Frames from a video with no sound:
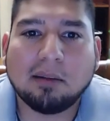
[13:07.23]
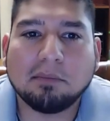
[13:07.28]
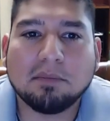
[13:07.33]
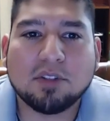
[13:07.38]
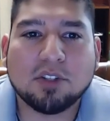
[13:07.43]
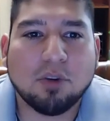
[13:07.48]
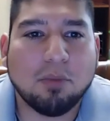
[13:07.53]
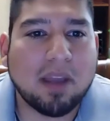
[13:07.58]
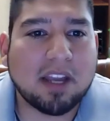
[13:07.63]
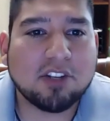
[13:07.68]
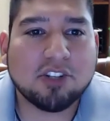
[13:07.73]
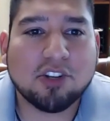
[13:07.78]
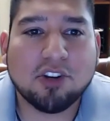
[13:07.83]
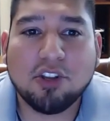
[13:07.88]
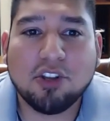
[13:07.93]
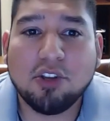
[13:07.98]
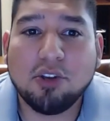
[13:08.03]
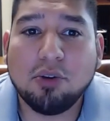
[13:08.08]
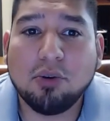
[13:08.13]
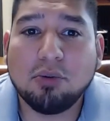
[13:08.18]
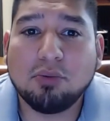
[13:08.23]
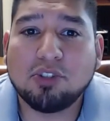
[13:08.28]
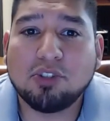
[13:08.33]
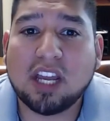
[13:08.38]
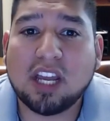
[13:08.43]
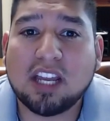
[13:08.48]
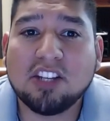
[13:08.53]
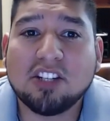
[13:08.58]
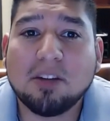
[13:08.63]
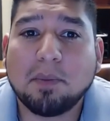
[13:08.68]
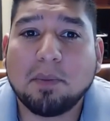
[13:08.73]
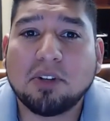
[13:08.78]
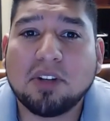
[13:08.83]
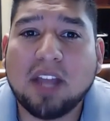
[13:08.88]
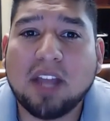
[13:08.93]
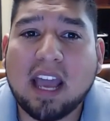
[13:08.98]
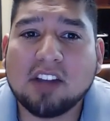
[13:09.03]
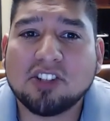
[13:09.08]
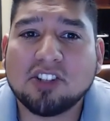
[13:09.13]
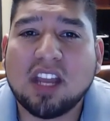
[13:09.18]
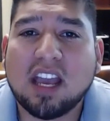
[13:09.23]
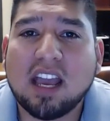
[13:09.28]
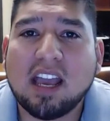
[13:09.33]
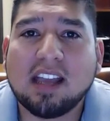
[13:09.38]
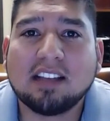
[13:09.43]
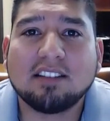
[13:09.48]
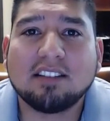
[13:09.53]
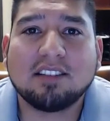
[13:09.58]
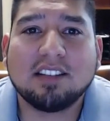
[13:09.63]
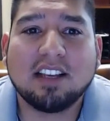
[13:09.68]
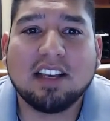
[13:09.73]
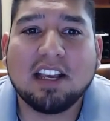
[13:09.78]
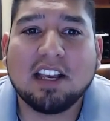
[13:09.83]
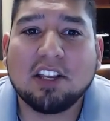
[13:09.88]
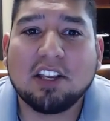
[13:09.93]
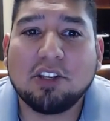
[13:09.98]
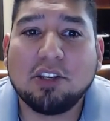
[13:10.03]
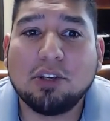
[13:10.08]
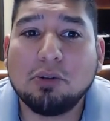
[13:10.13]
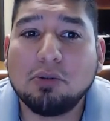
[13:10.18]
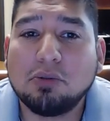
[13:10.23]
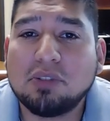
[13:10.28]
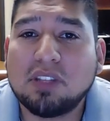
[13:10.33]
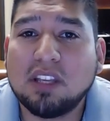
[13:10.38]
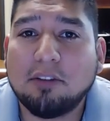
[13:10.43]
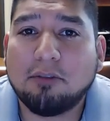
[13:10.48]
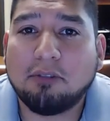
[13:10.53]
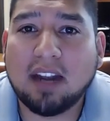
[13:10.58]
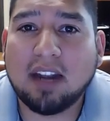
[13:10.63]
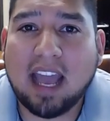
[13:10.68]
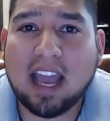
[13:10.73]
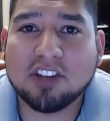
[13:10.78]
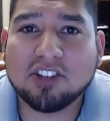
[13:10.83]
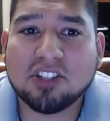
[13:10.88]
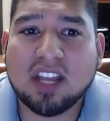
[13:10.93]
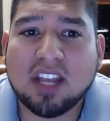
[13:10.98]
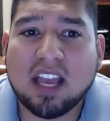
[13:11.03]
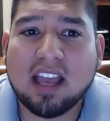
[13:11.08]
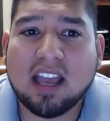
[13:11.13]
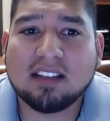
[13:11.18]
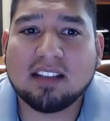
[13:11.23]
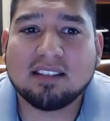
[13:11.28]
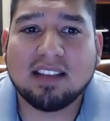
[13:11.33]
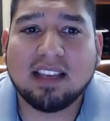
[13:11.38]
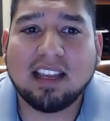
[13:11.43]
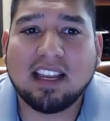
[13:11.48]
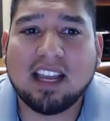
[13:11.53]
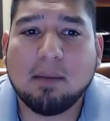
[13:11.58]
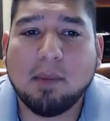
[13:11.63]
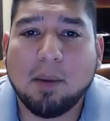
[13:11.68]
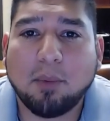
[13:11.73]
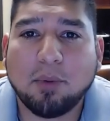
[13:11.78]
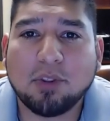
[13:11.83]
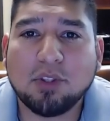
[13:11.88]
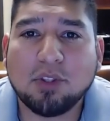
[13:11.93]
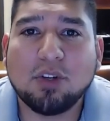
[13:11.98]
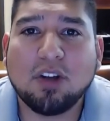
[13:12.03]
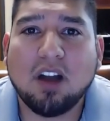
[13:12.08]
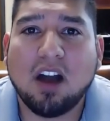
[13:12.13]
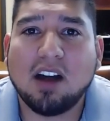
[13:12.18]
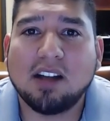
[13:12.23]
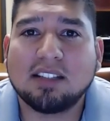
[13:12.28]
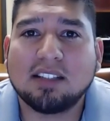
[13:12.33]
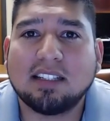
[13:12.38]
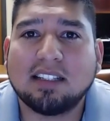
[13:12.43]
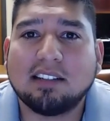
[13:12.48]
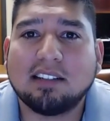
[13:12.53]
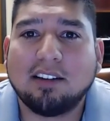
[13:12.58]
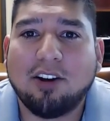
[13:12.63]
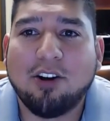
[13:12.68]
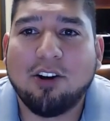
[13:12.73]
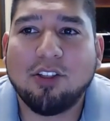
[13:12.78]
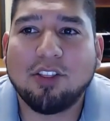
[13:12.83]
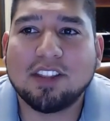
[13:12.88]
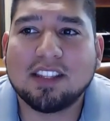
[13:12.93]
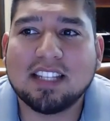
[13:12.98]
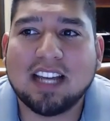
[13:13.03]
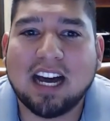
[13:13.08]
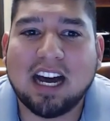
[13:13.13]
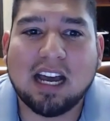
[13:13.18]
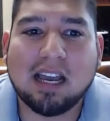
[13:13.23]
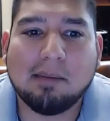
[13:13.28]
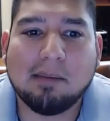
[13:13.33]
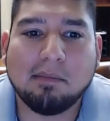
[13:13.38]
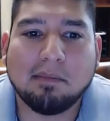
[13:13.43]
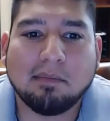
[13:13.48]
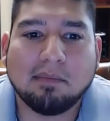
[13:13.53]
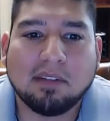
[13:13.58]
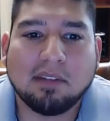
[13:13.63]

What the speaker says: So make sure you change up your hashtags, use different hashtags, and come up with new content all the time.